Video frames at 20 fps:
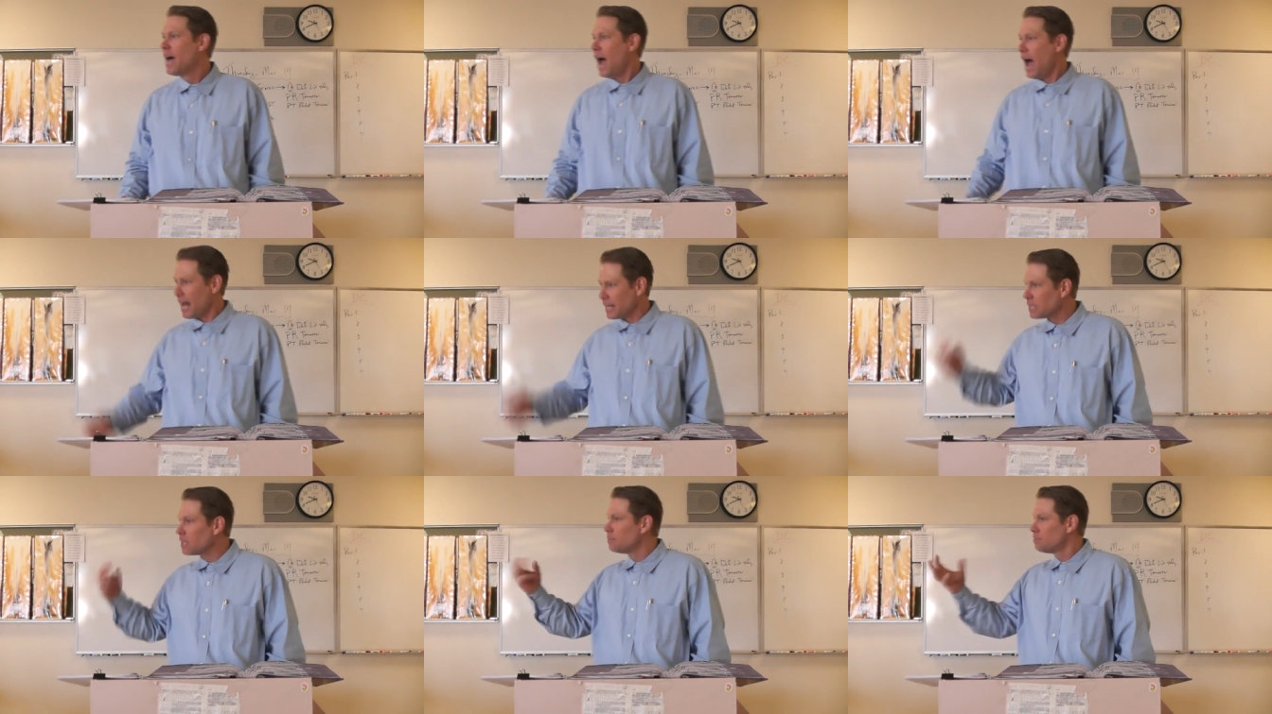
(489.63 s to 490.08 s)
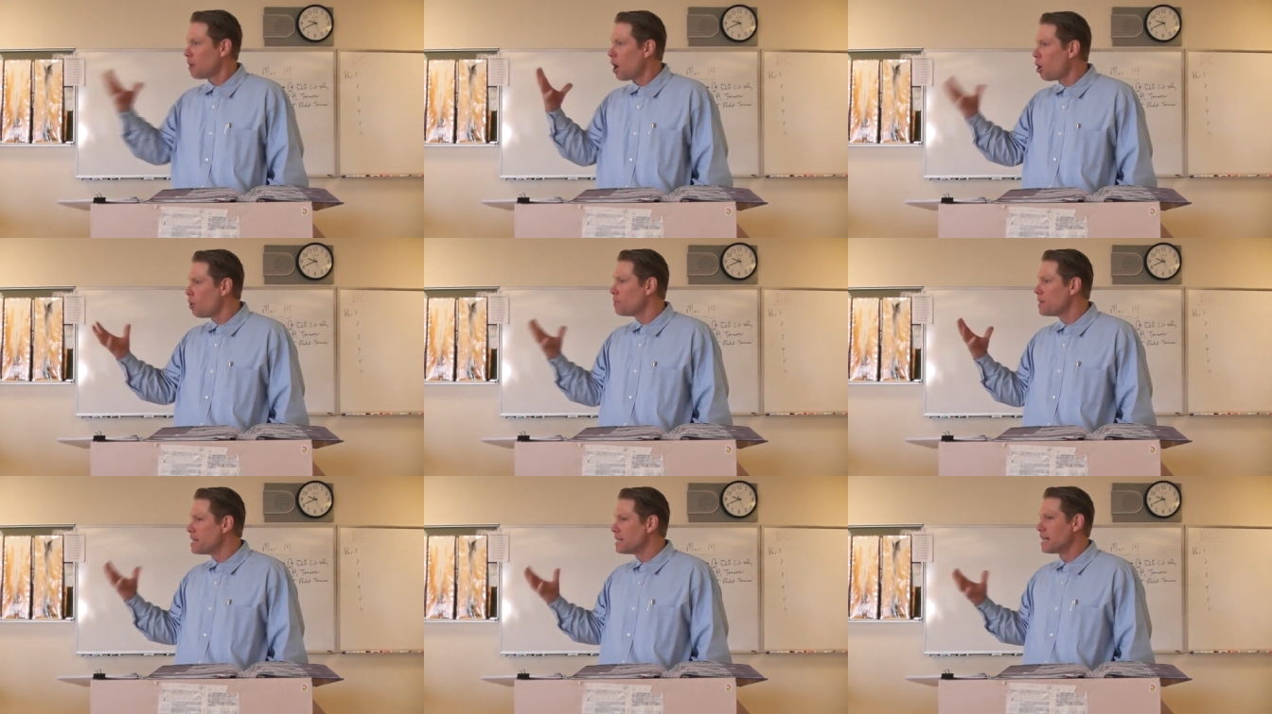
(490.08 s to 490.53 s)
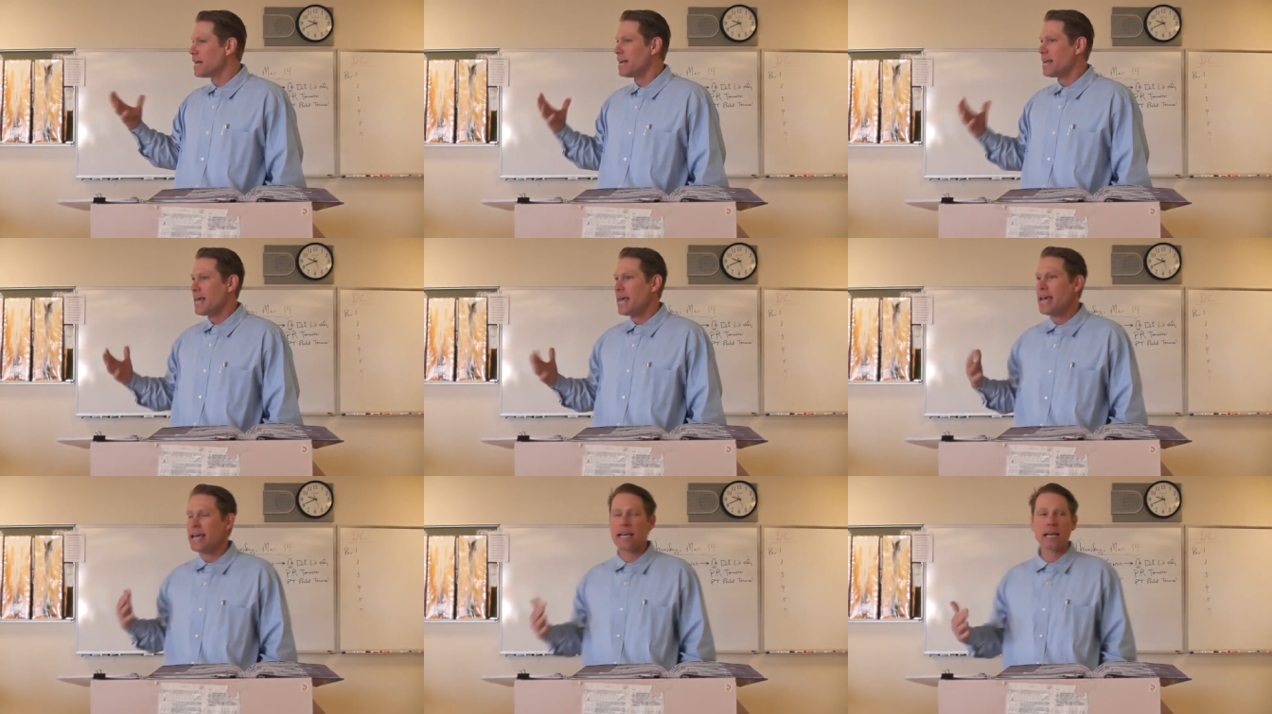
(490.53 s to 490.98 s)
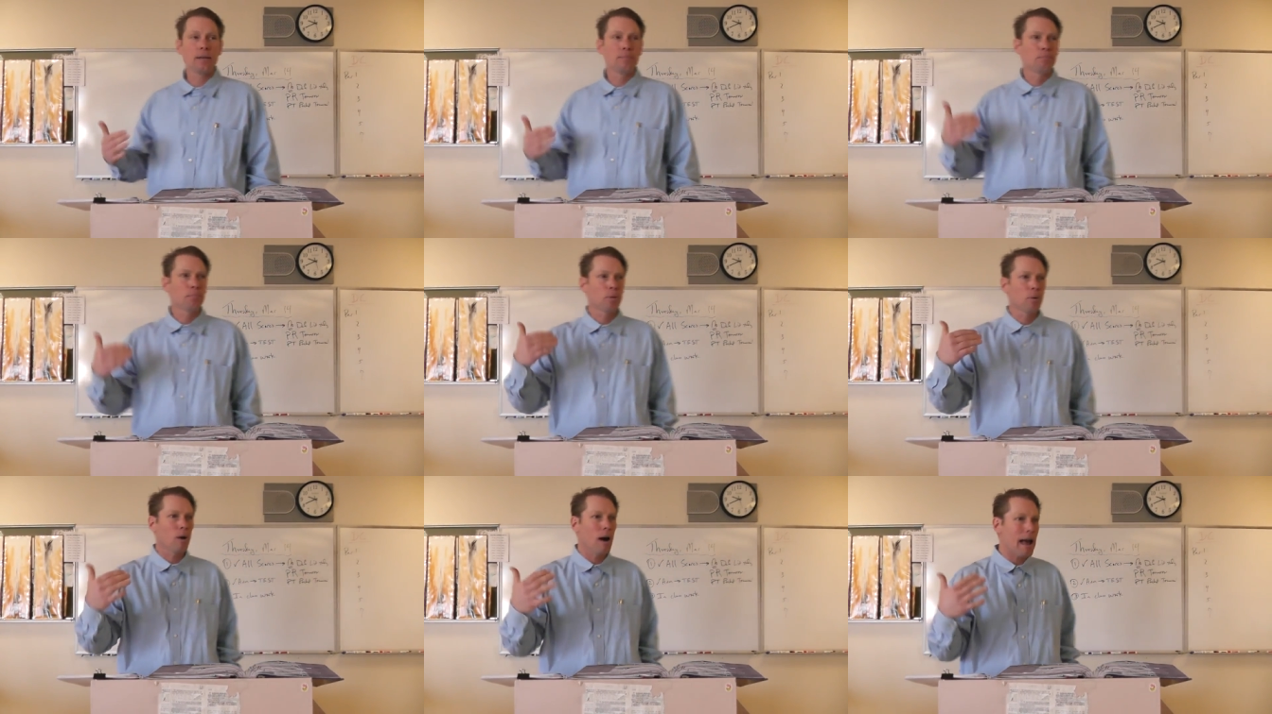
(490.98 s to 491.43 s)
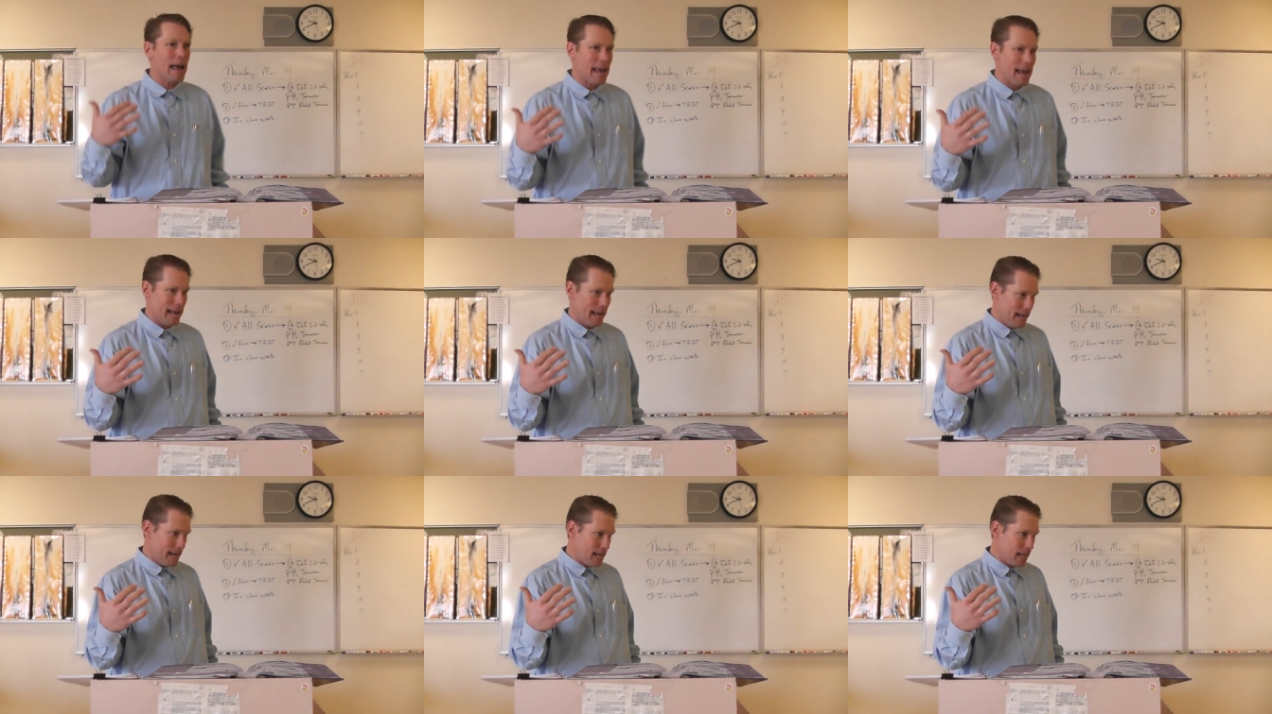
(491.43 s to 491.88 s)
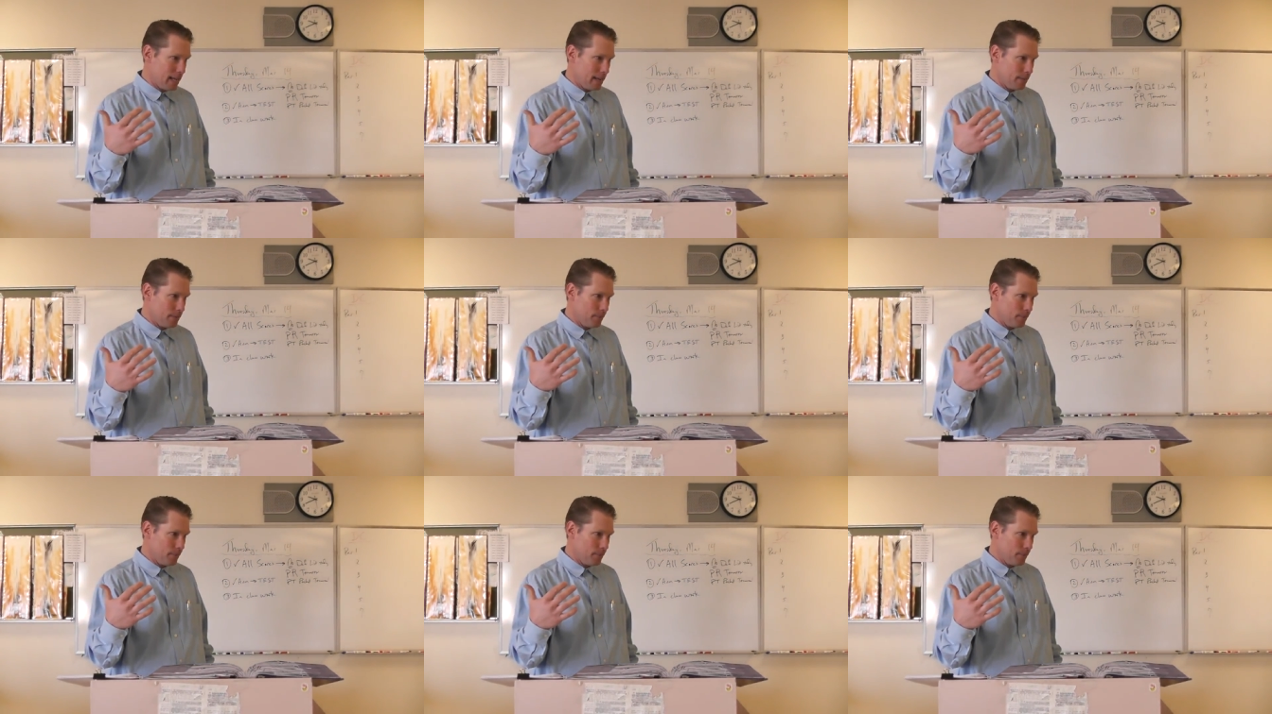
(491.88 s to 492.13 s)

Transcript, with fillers: At the moment that he can pray,